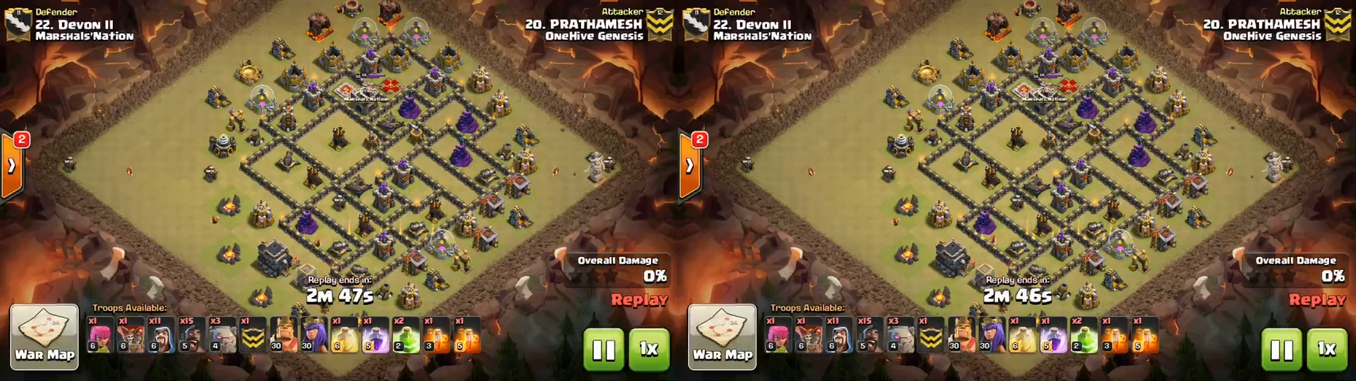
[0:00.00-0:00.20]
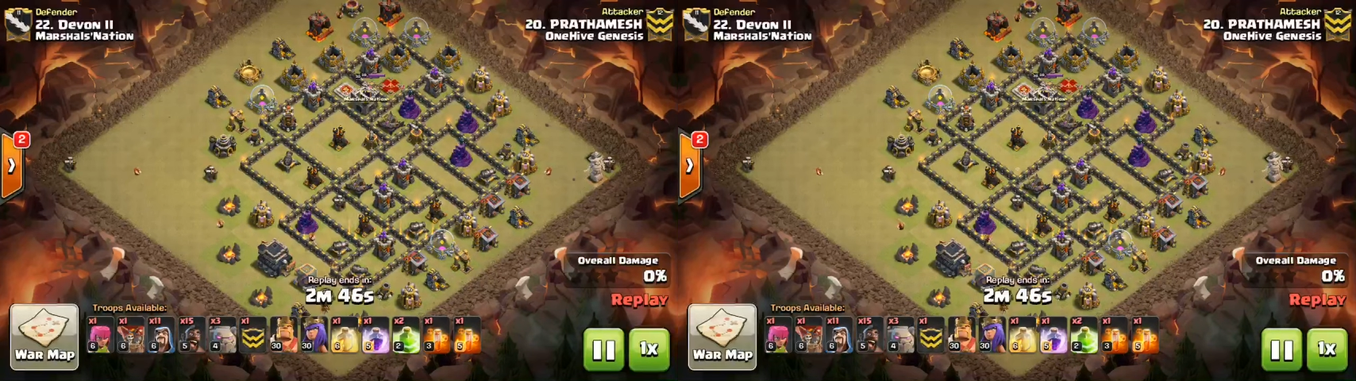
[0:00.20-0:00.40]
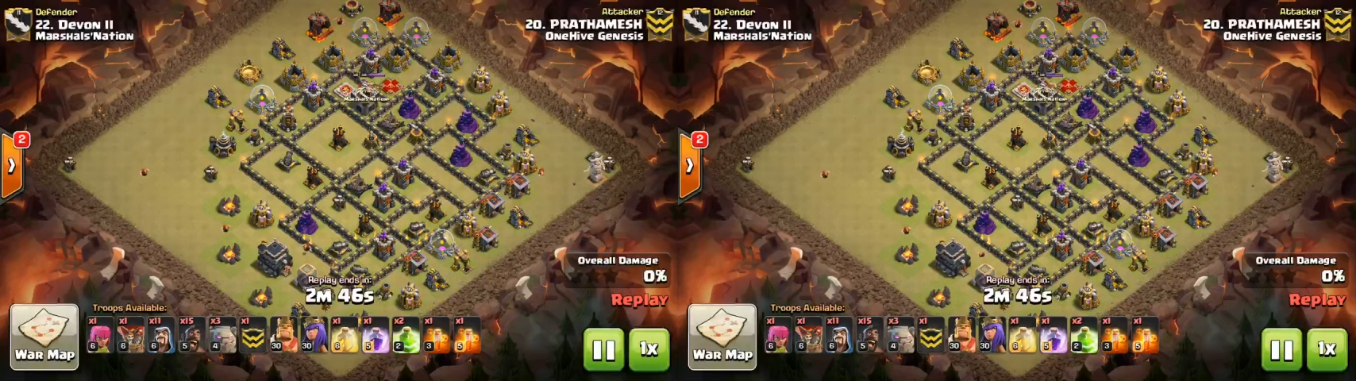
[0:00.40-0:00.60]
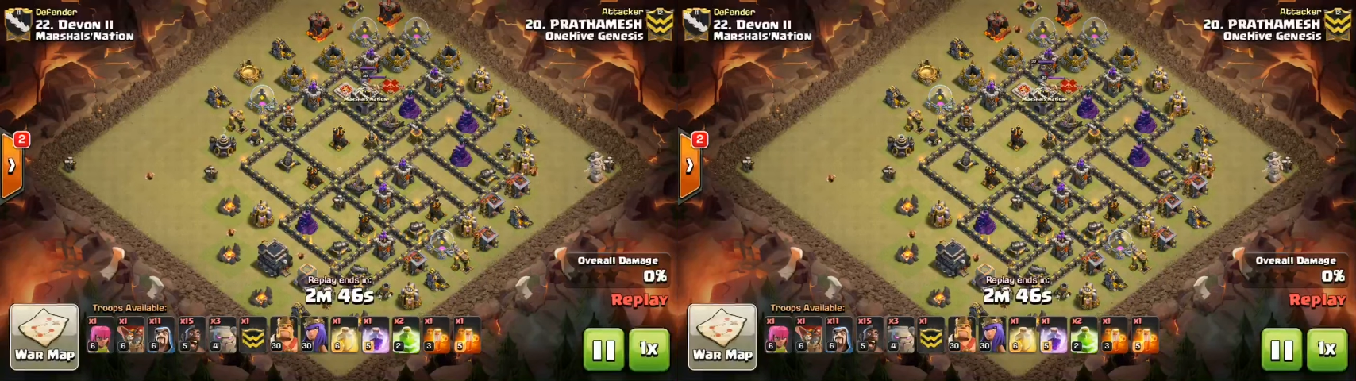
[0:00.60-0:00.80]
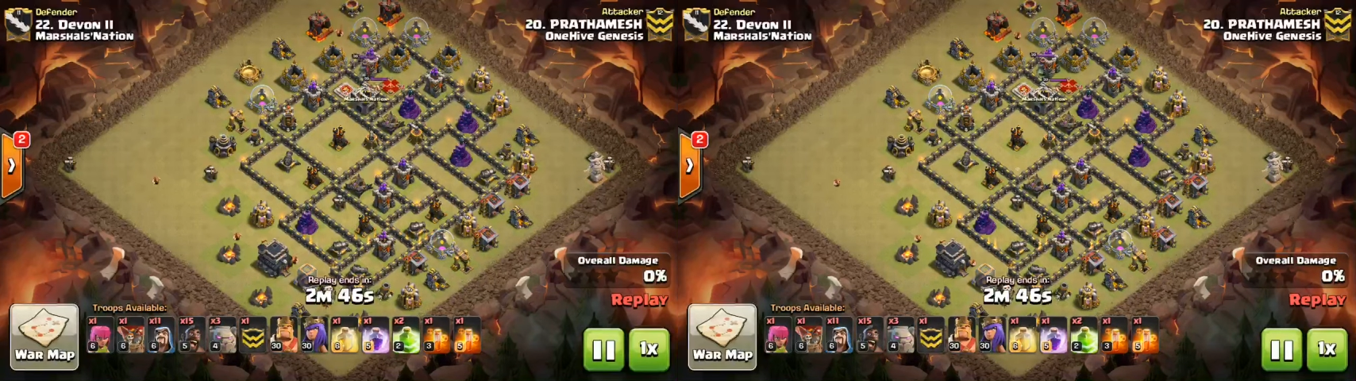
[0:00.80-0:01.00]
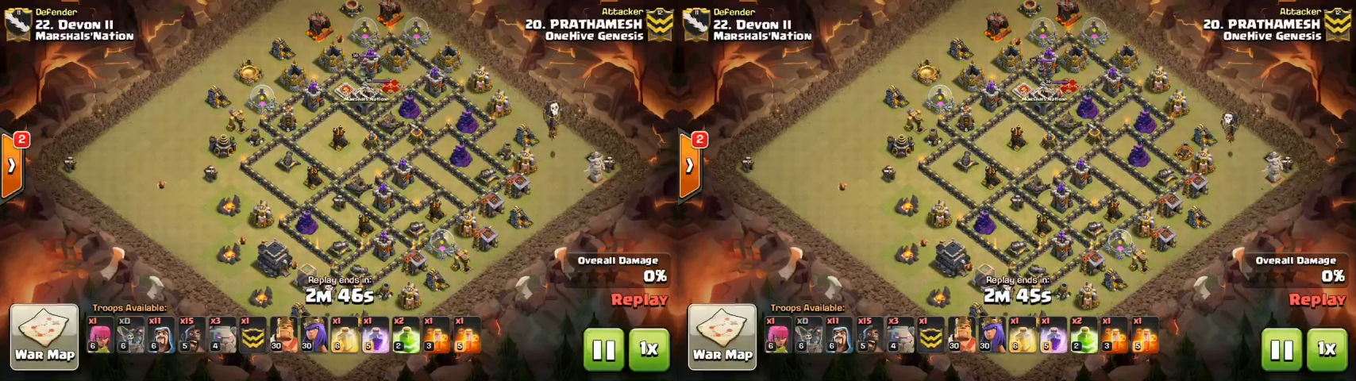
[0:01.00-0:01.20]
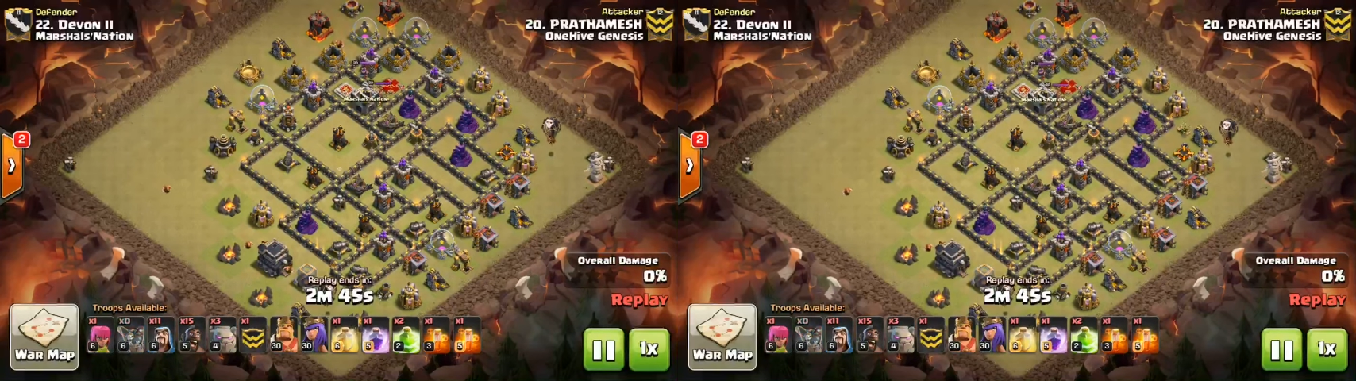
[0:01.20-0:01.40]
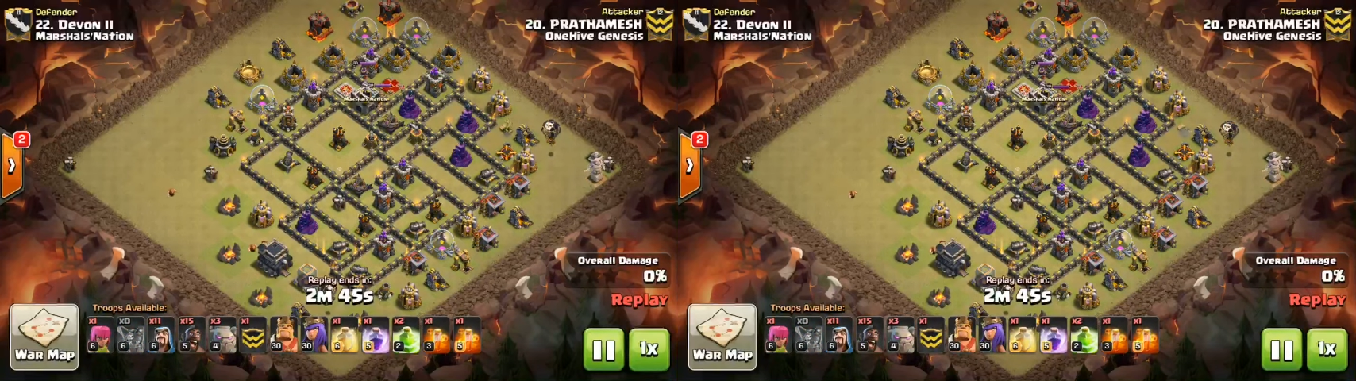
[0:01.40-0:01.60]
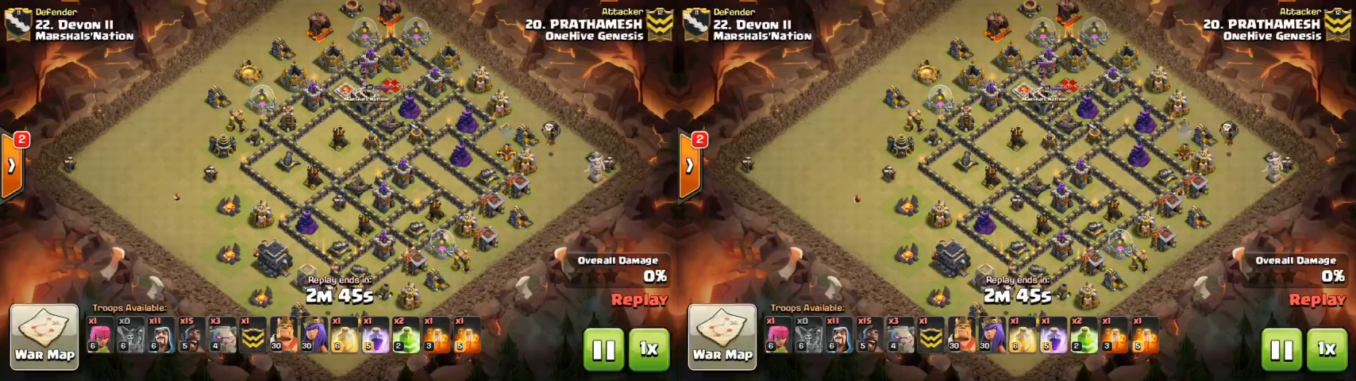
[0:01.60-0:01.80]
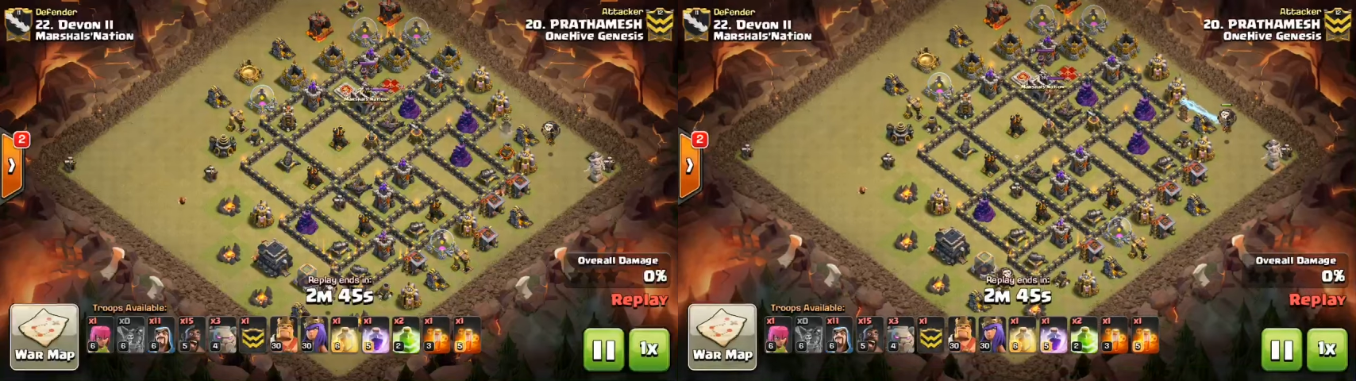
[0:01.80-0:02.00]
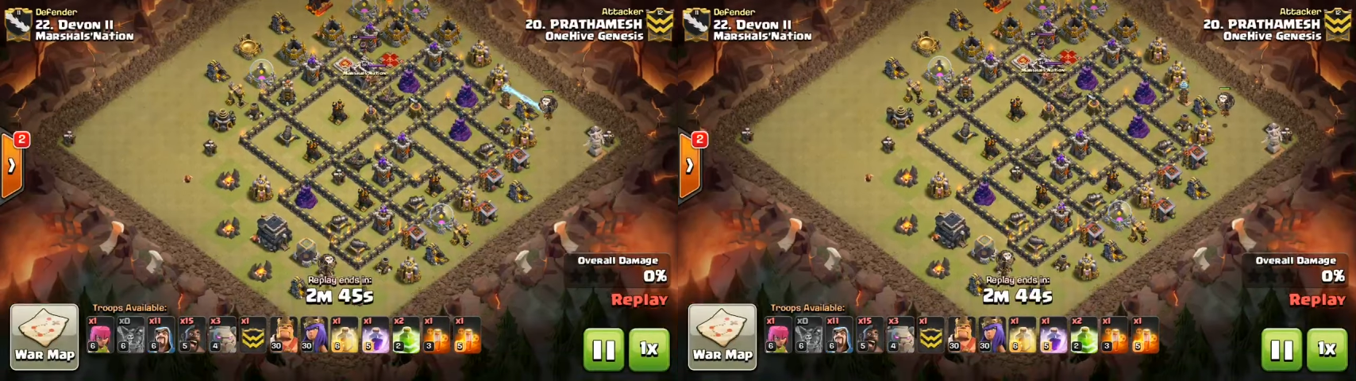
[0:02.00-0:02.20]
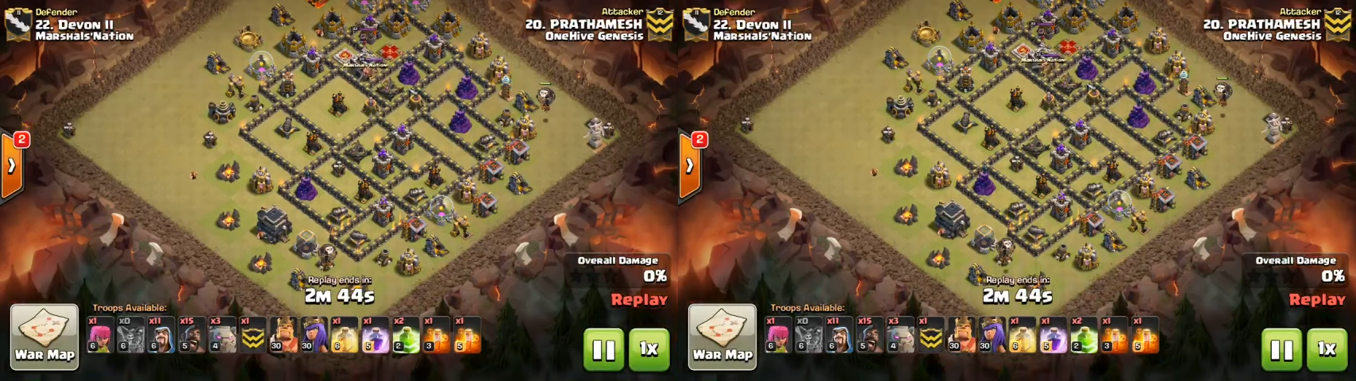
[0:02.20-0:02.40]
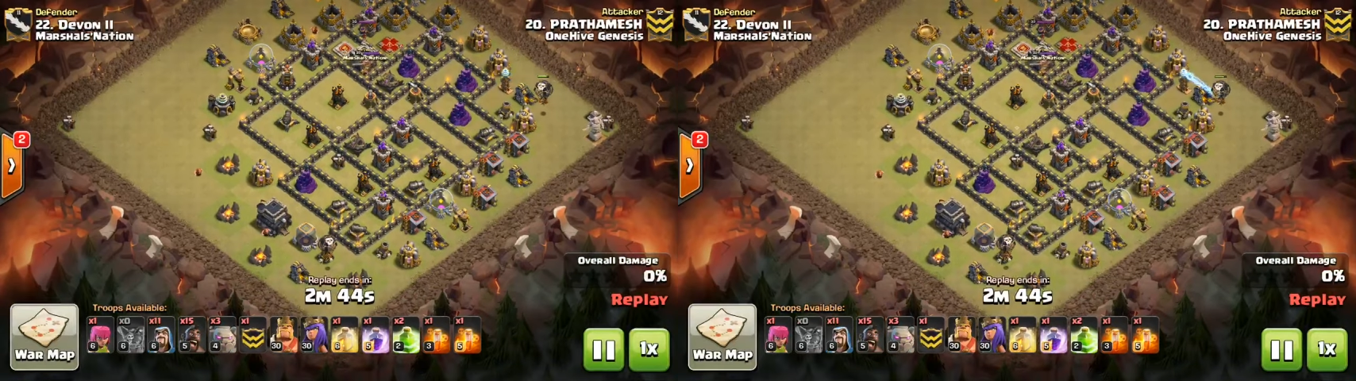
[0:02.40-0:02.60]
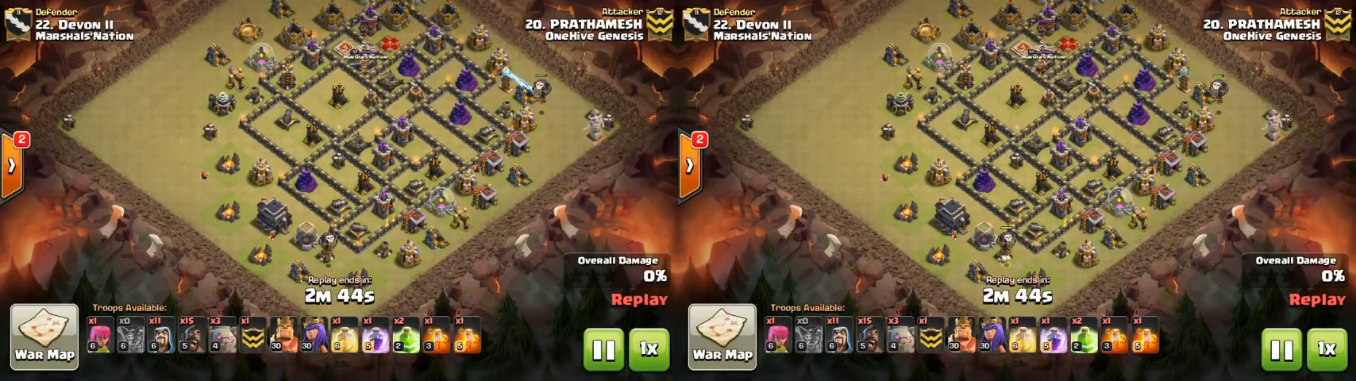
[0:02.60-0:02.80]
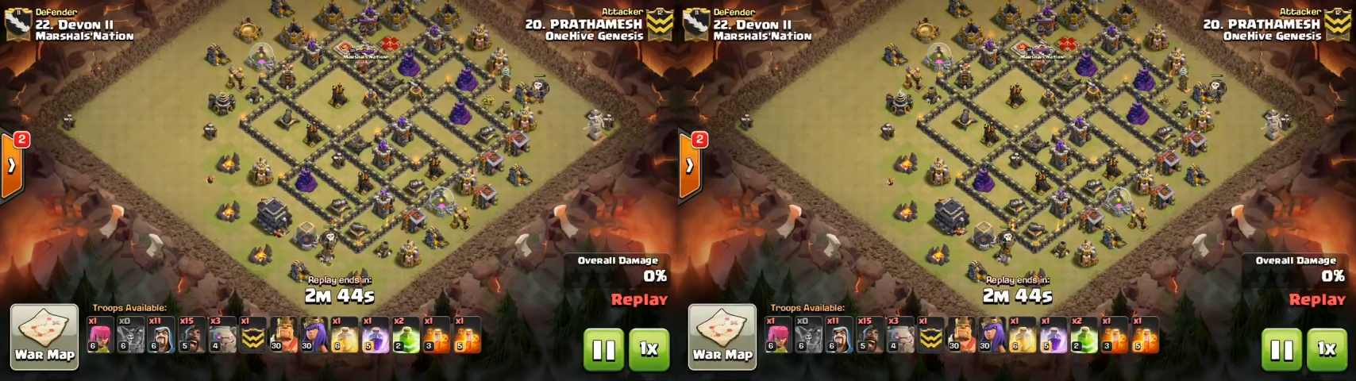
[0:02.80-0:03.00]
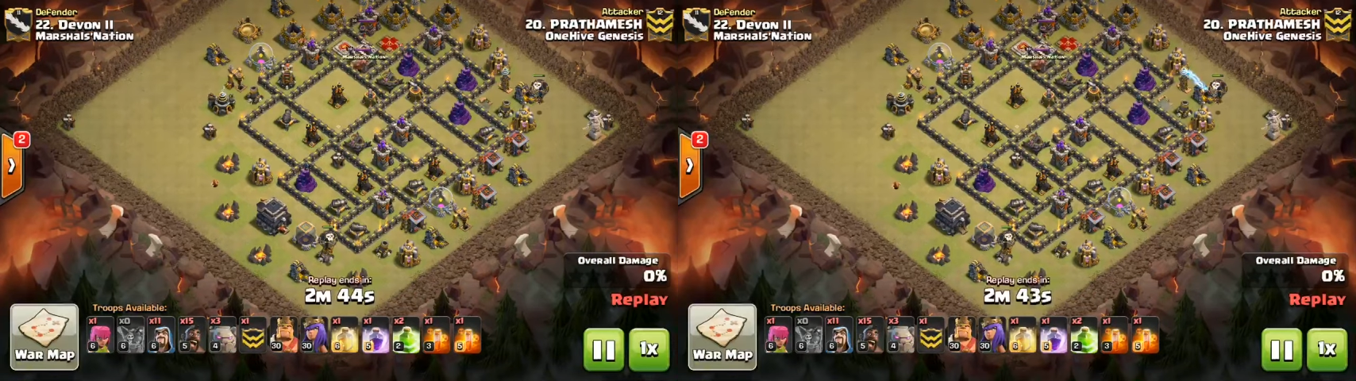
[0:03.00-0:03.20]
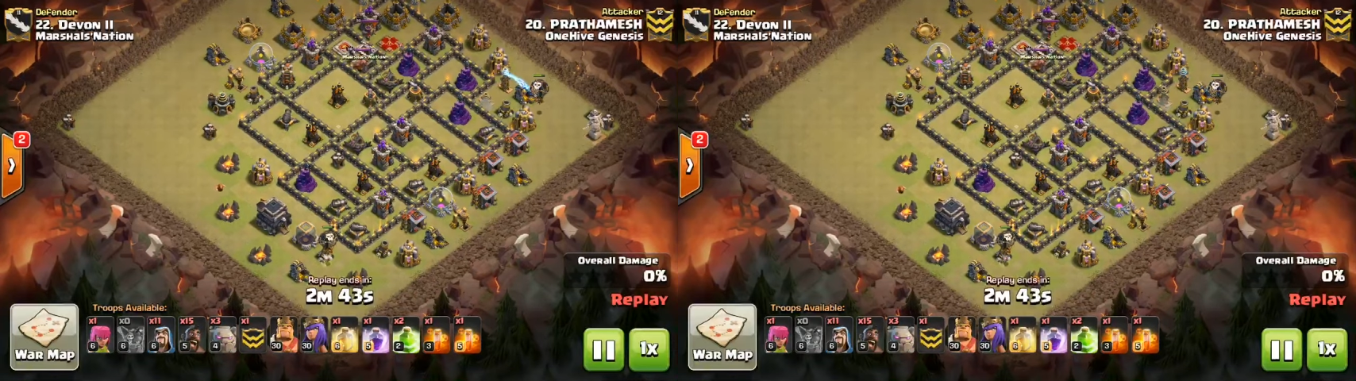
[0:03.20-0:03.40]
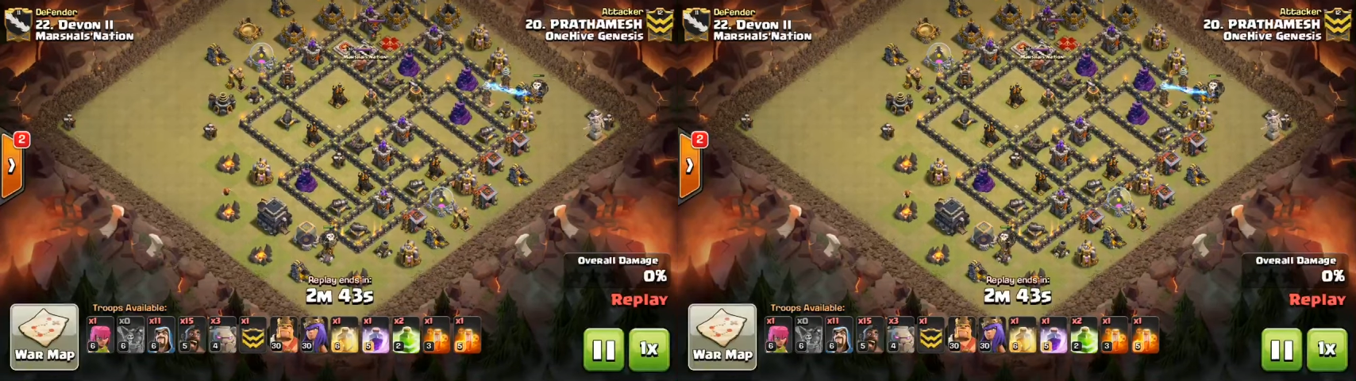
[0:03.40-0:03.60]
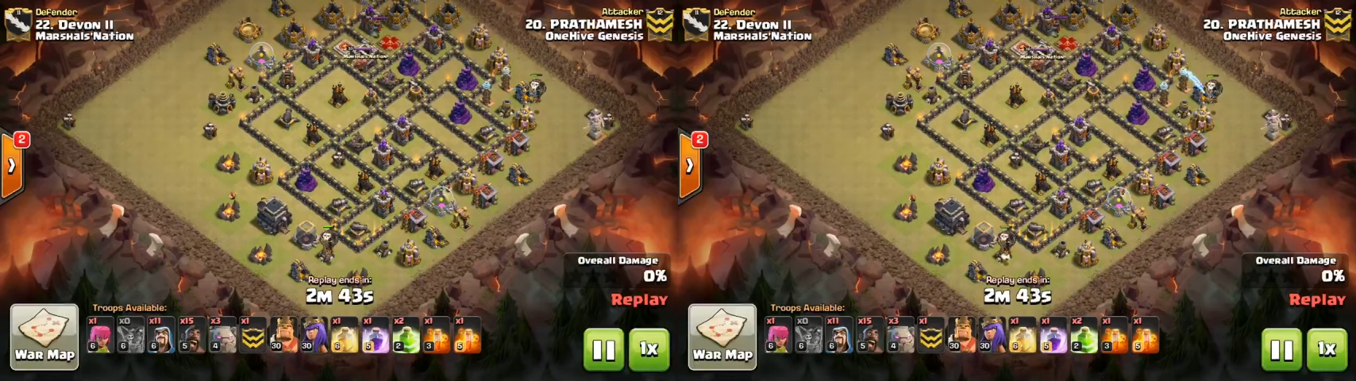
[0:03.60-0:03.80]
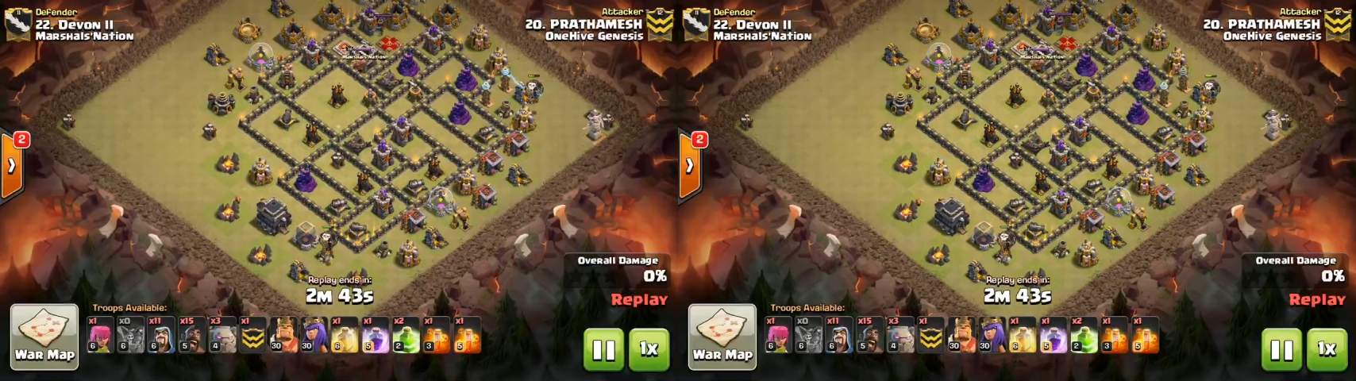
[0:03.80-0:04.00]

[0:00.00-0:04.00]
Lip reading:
(no speaker visible)